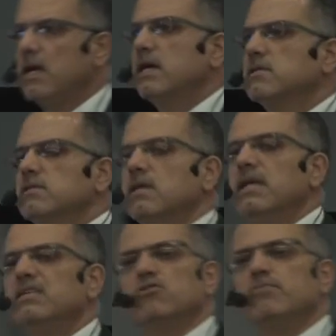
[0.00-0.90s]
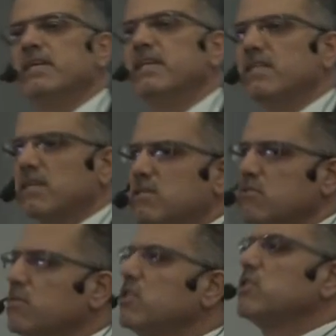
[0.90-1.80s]
and electromagnetics,
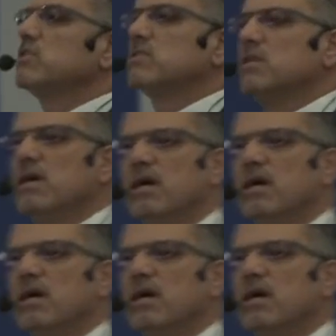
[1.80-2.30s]
which is